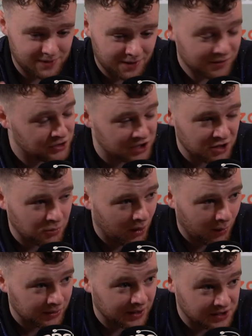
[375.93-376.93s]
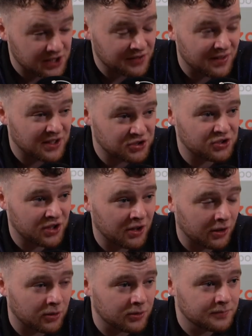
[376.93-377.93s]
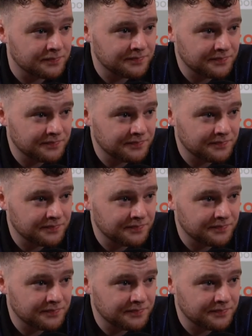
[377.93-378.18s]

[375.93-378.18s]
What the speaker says: I've achieved what I wanted to achieve this year alone.